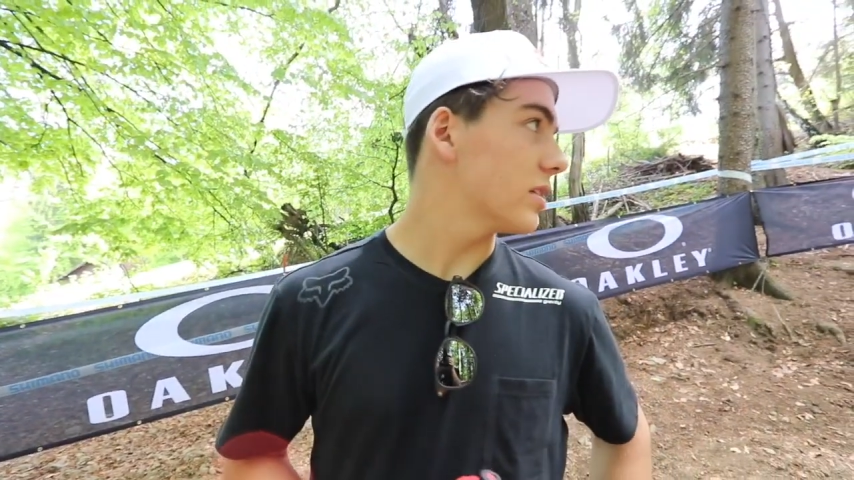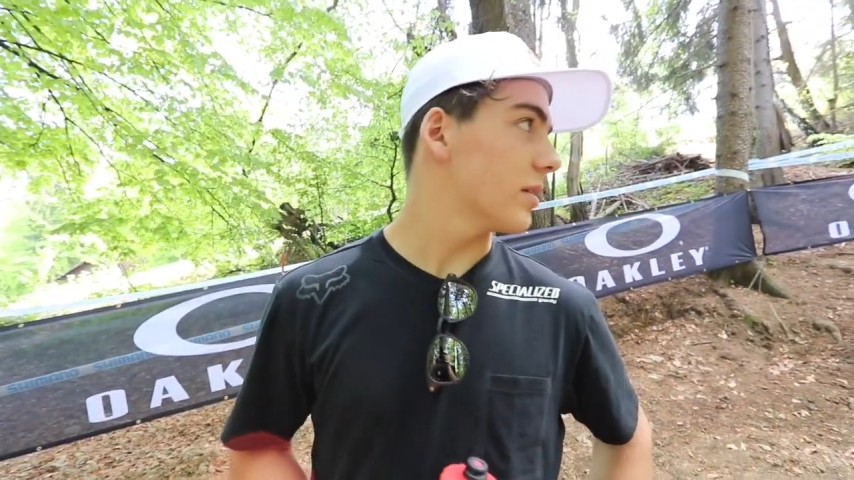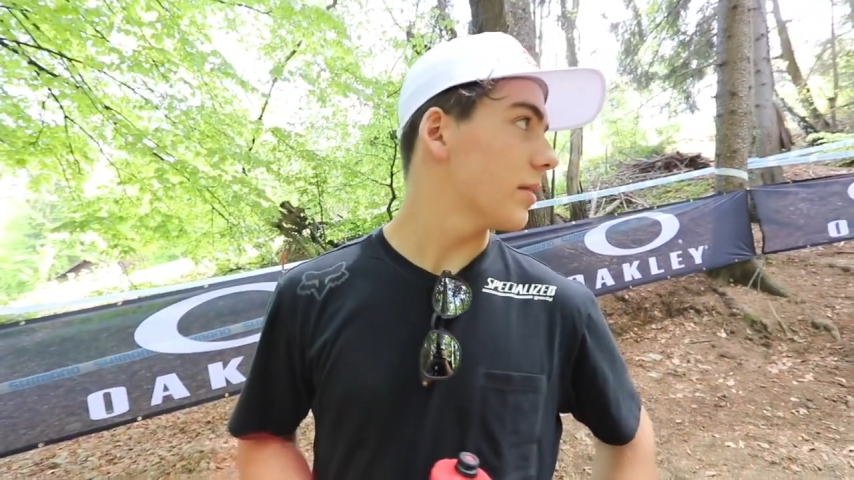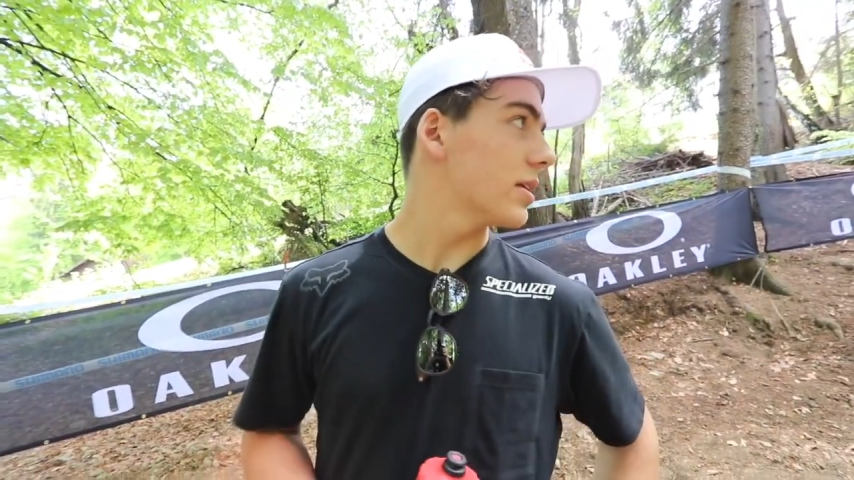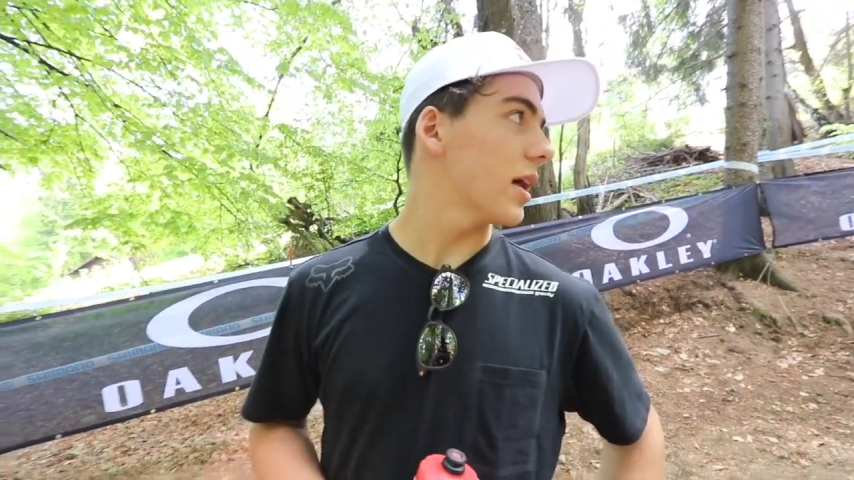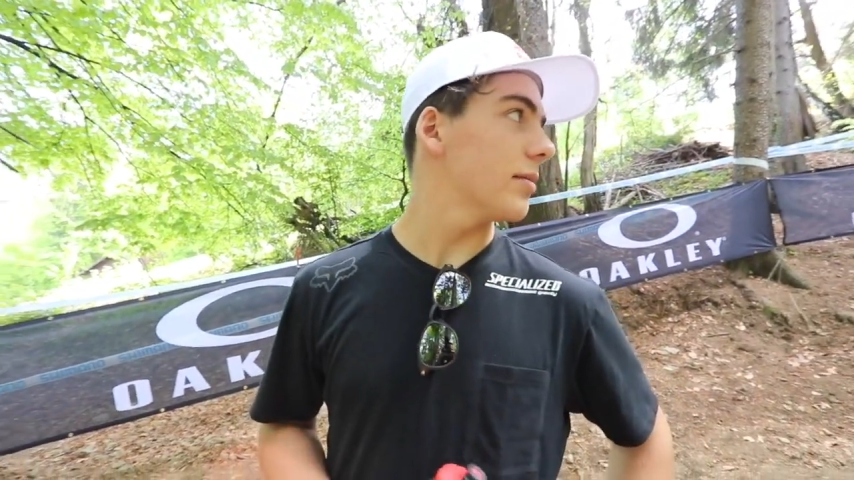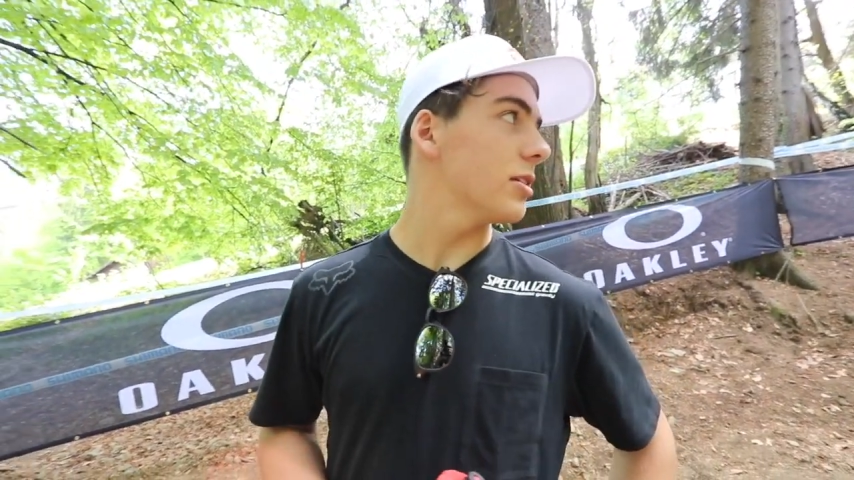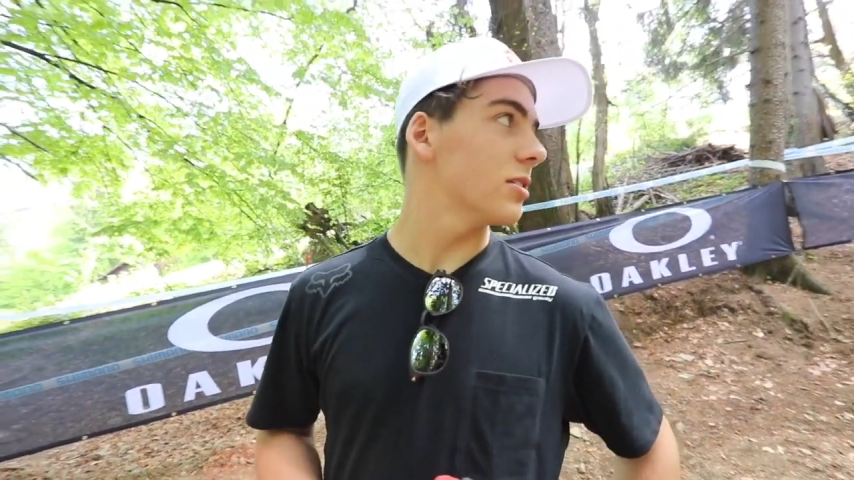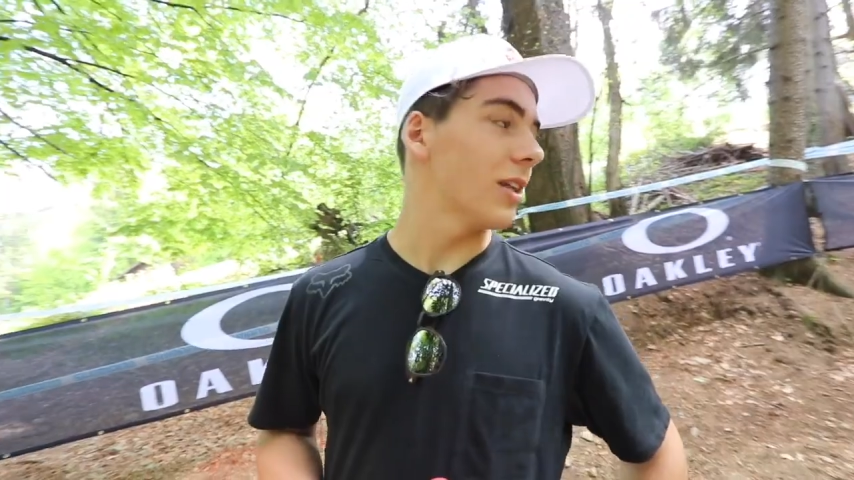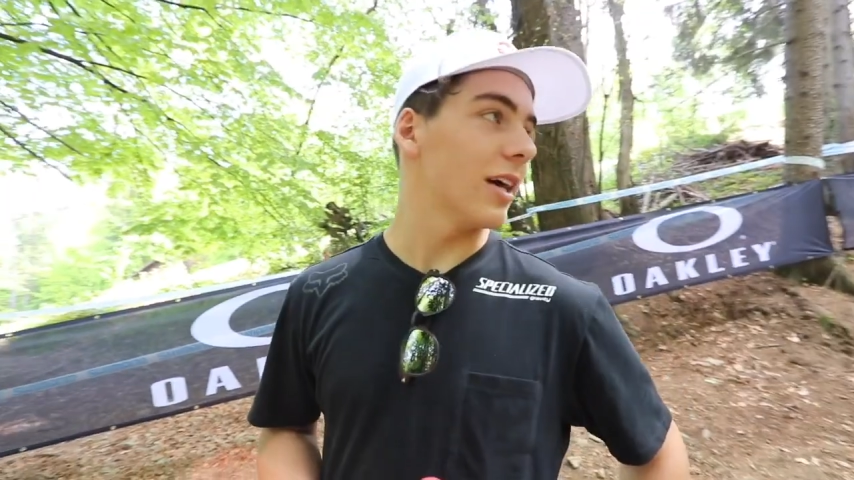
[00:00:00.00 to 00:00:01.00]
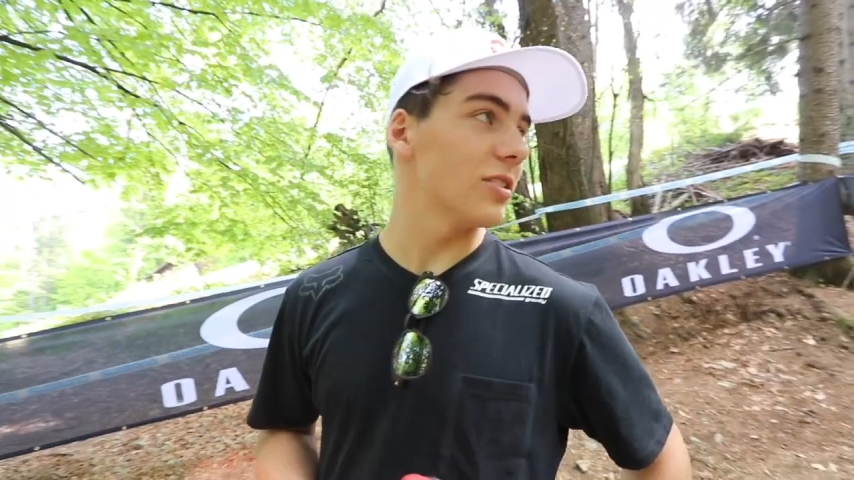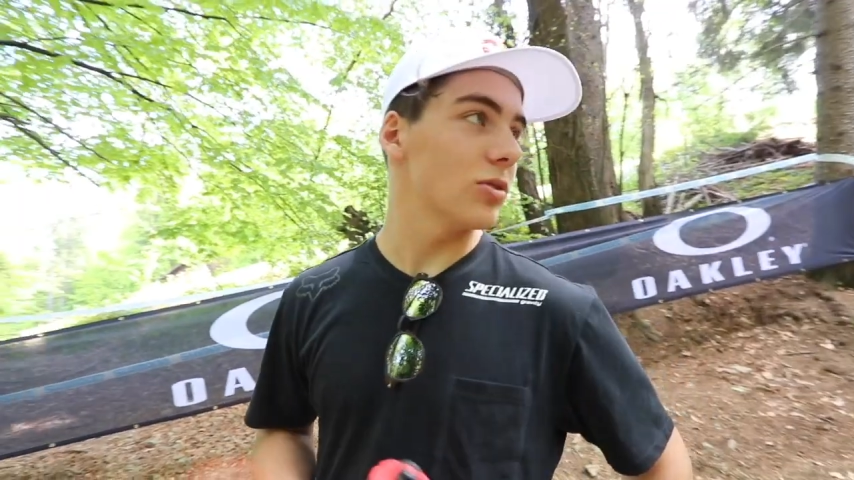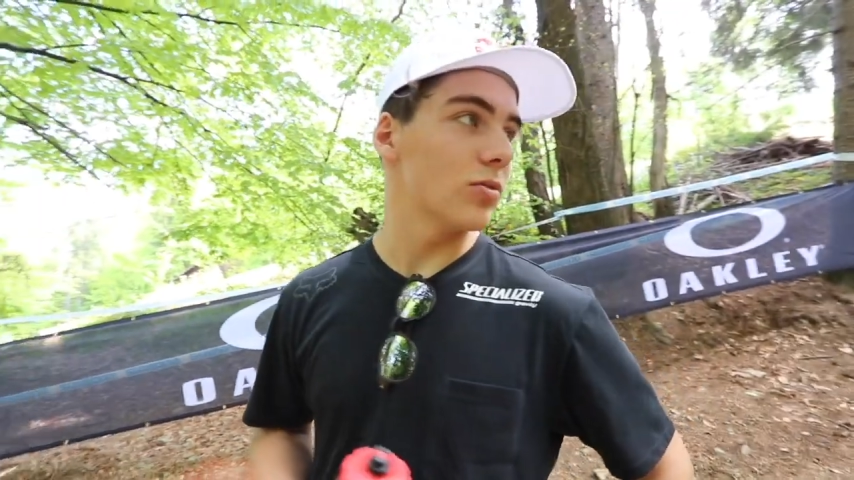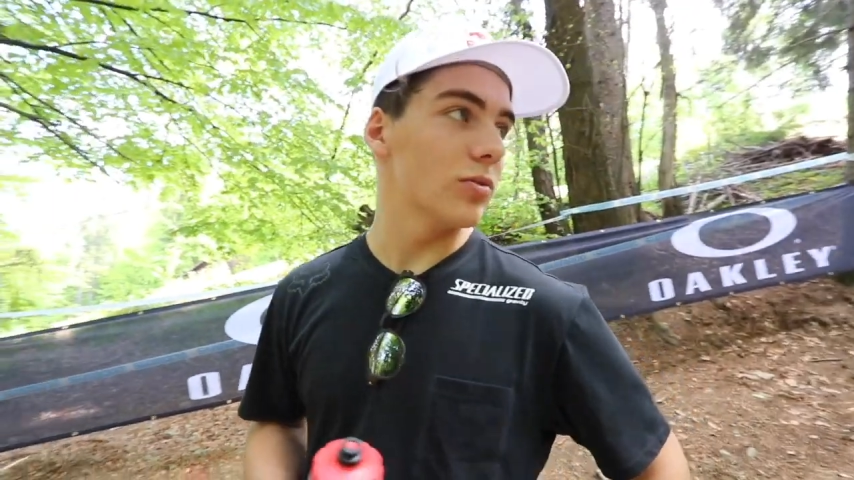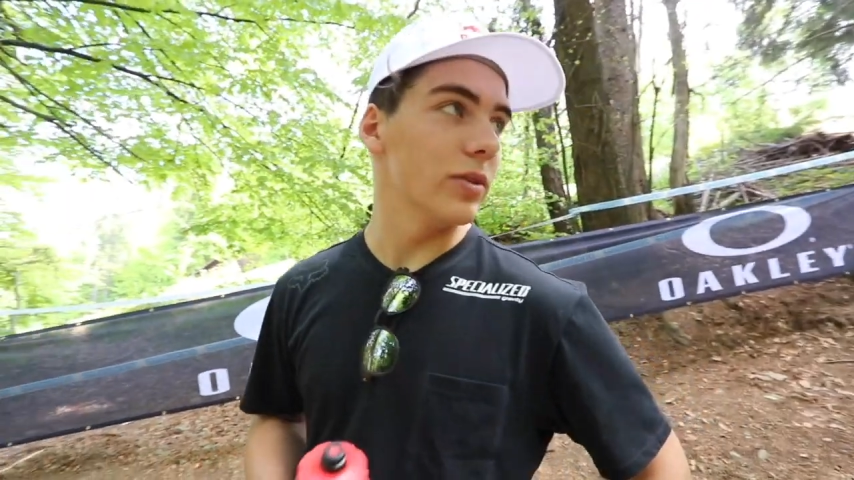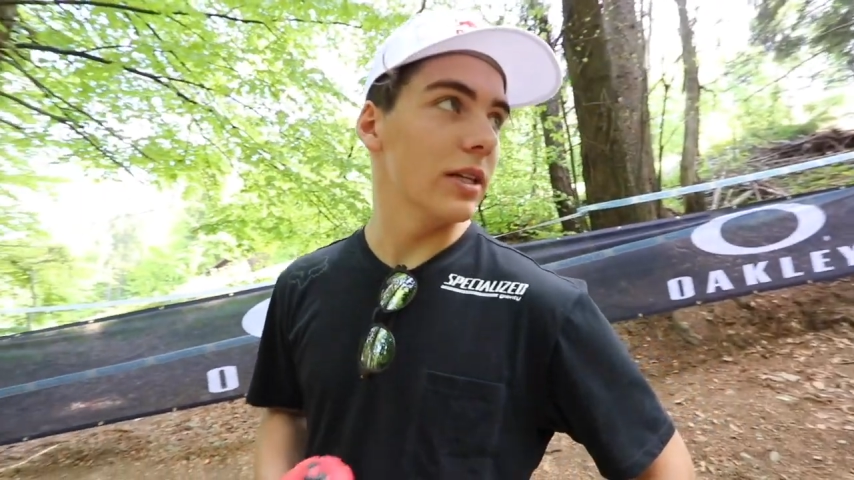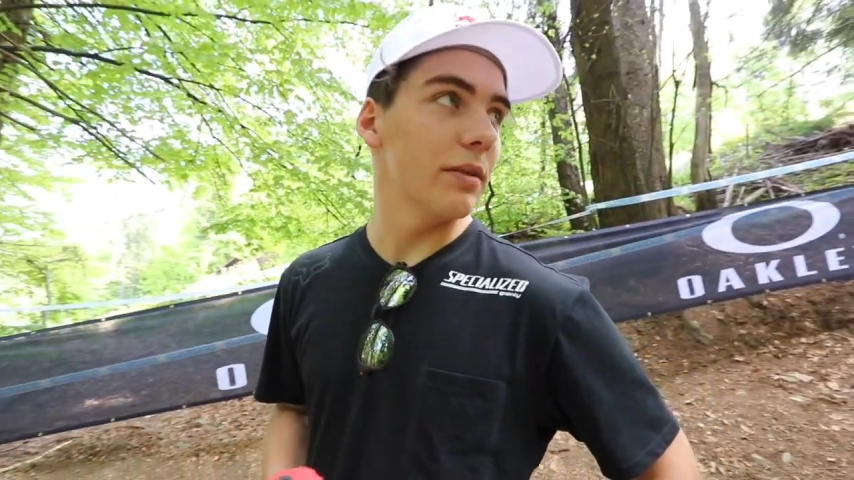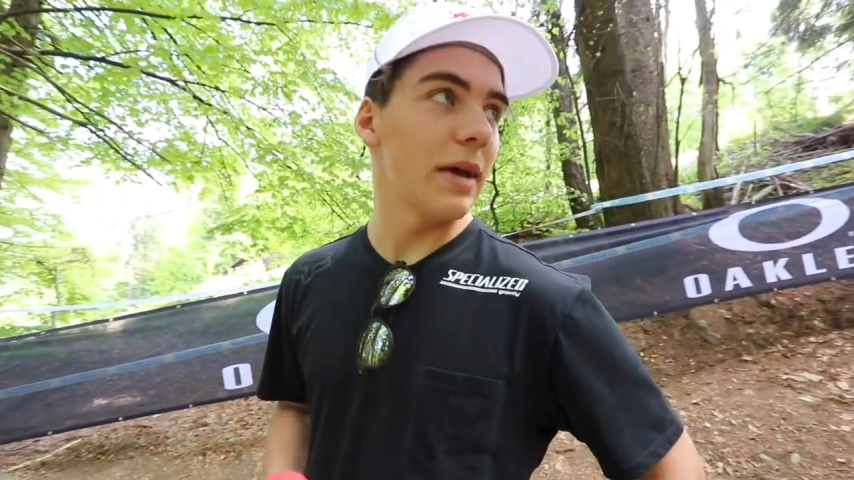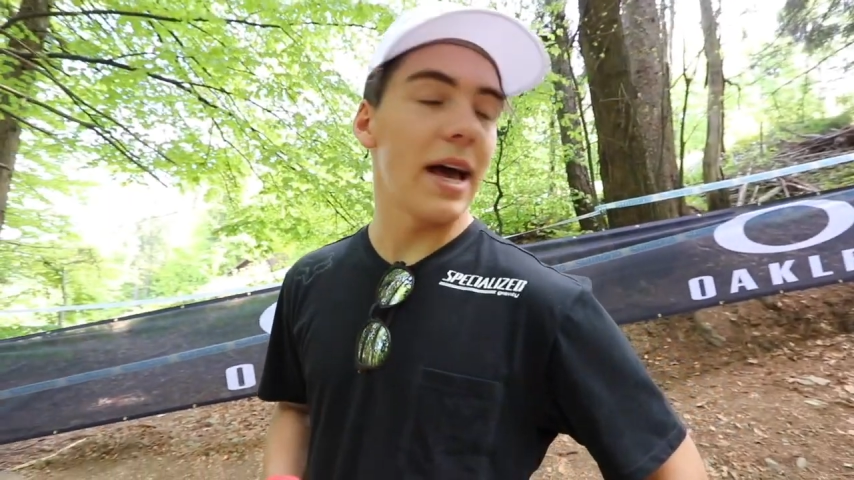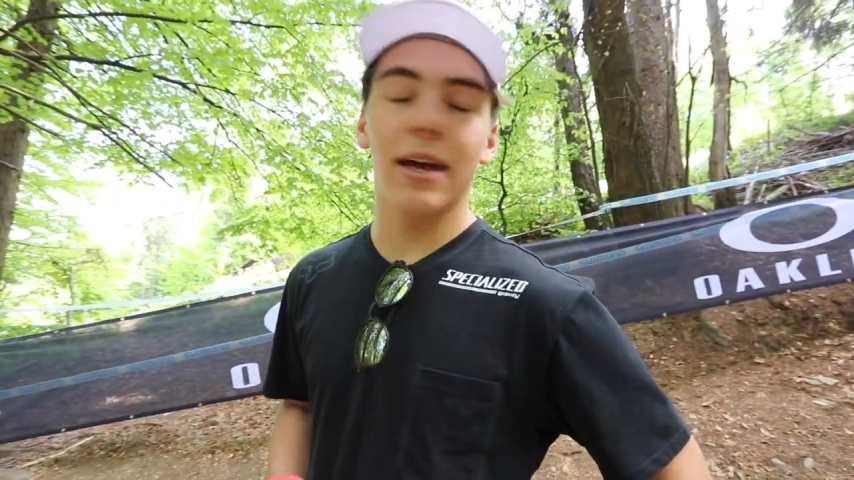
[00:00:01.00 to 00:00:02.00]
Some of the times his lines are
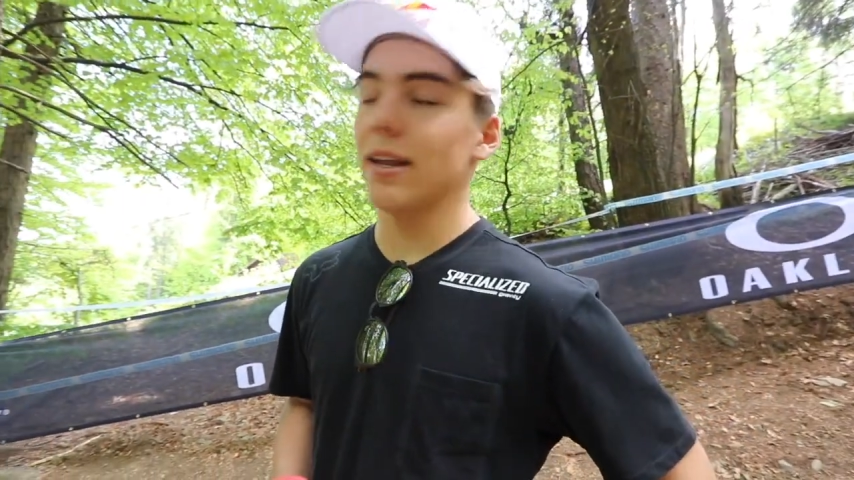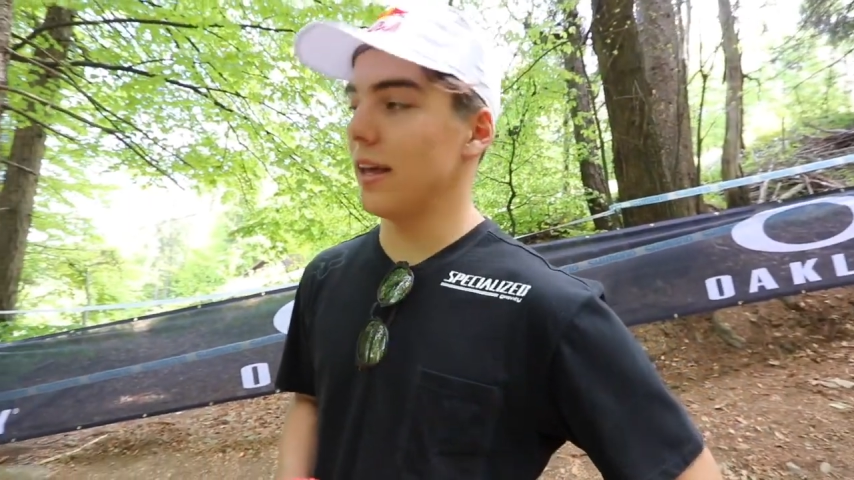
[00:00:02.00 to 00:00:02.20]
really bad,